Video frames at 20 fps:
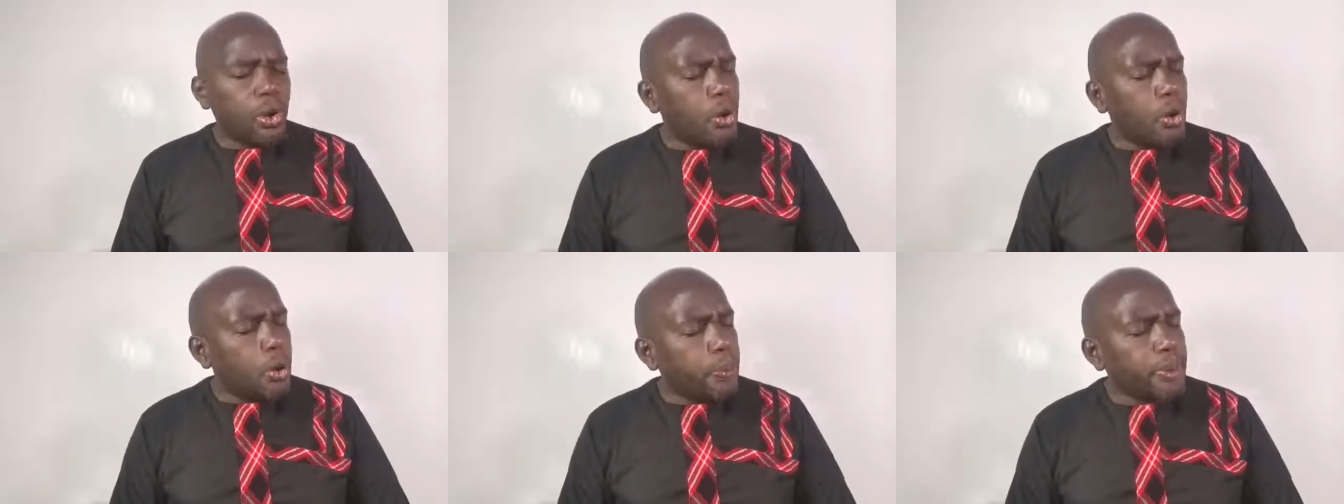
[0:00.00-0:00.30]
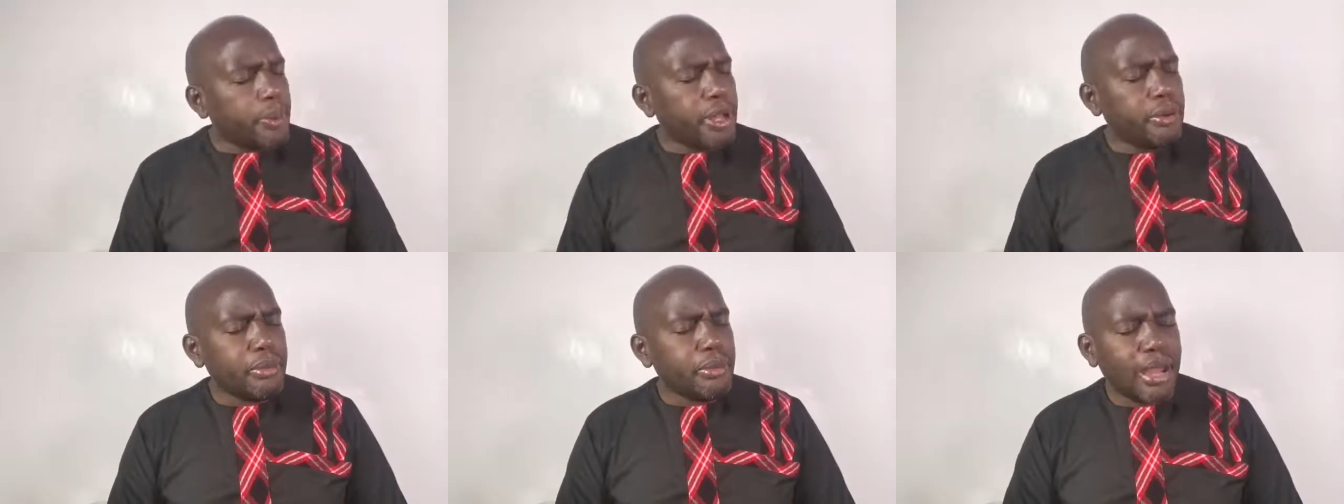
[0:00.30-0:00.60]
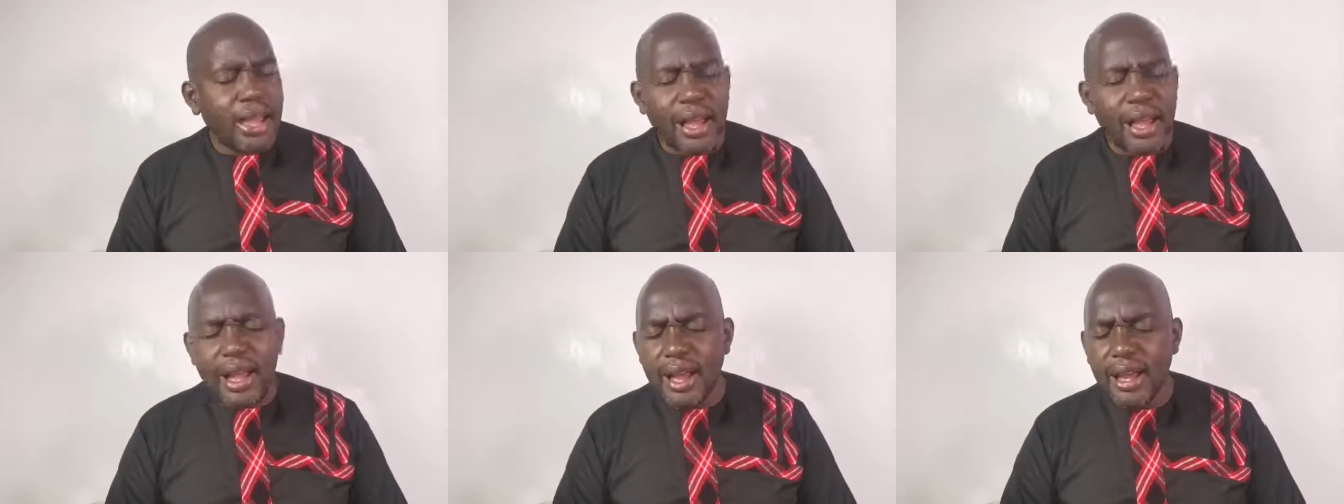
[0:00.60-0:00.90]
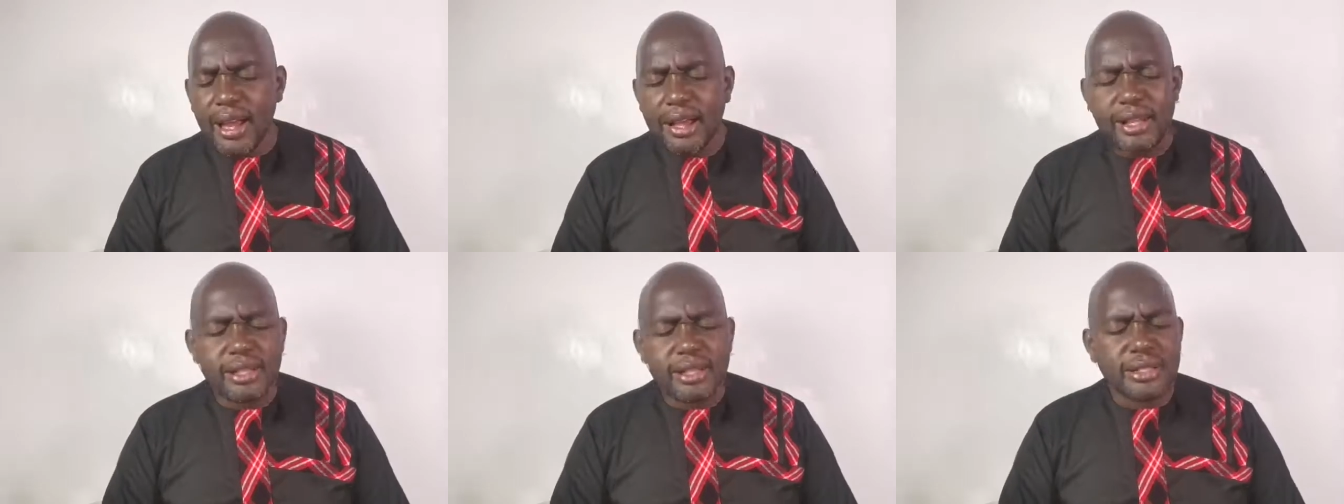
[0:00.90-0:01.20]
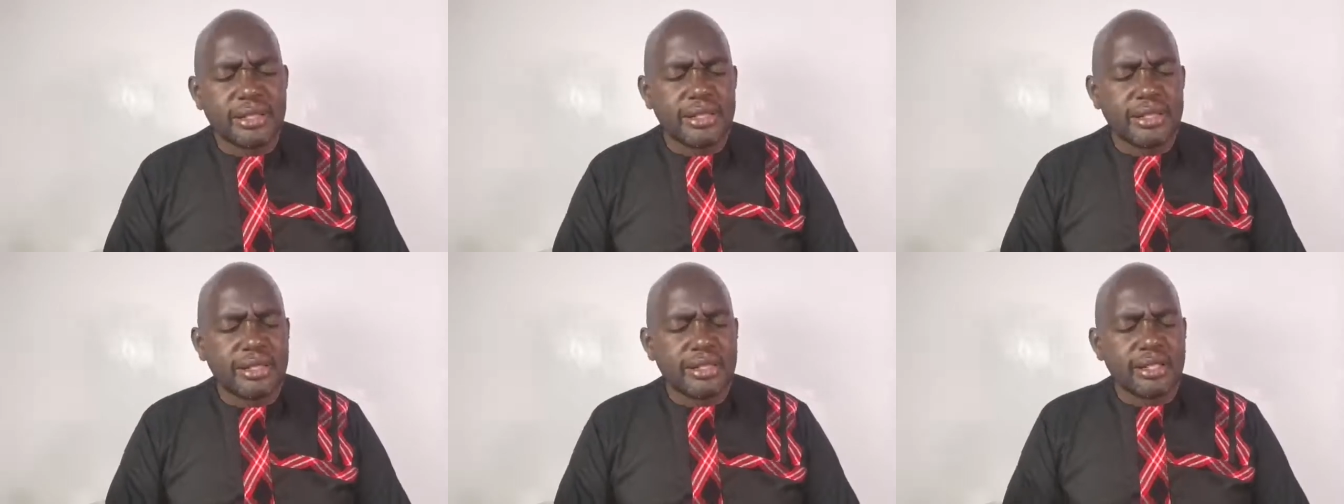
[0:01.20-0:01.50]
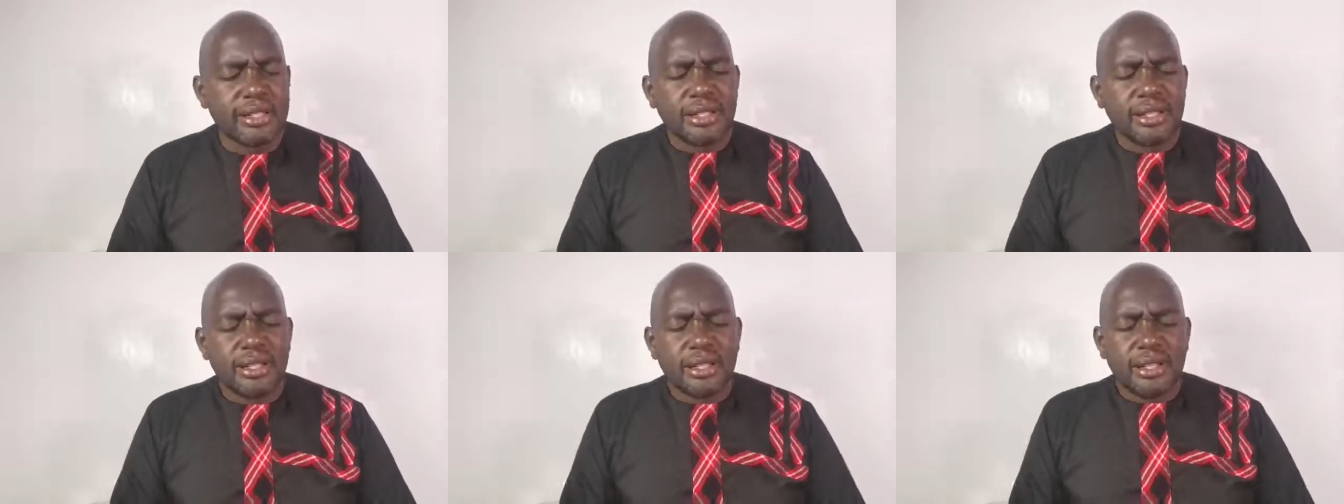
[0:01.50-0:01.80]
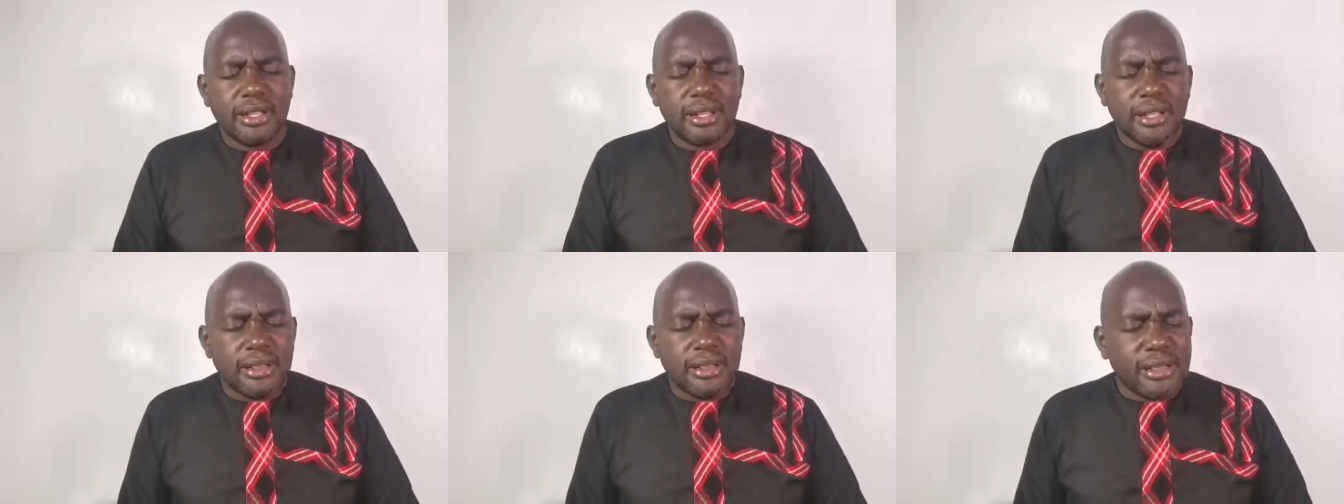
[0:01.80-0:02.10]
Open my eyes
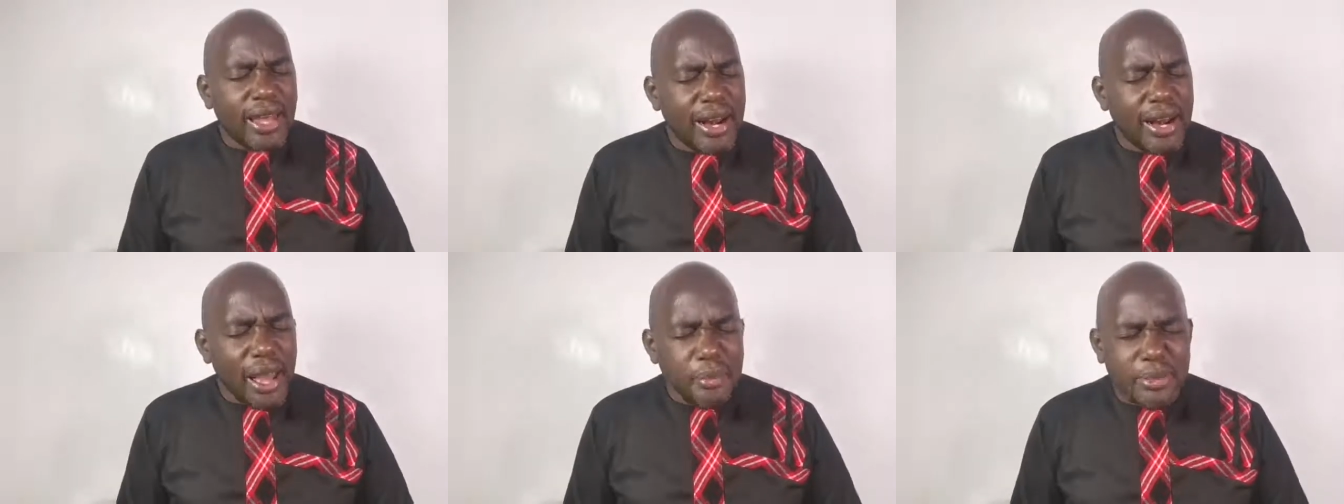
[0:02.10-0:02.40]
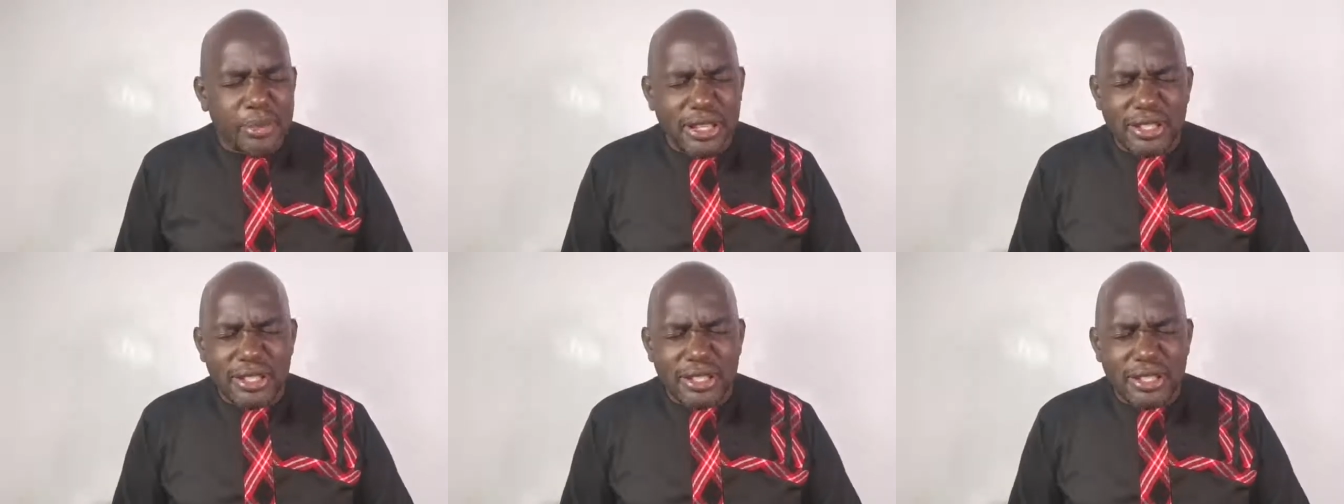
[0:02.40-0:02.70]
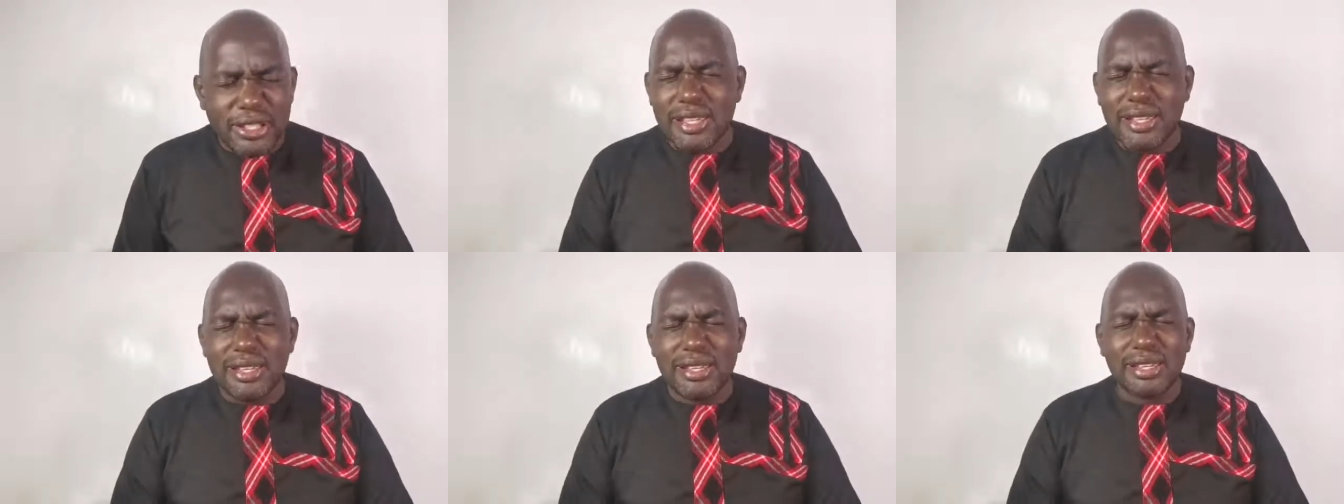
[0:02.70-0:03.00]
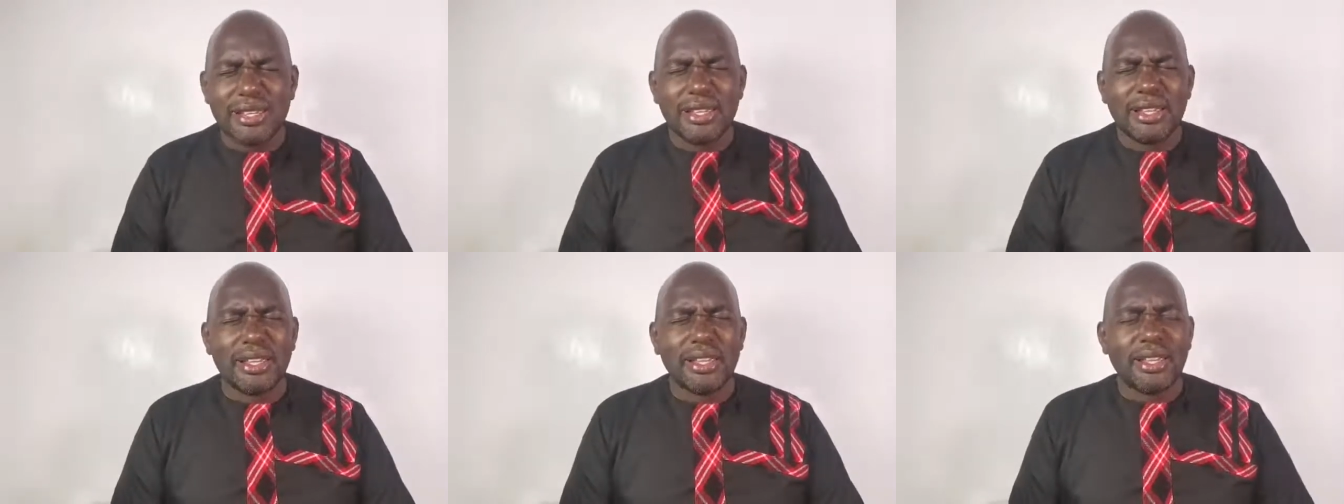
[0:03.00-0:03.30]
that I may see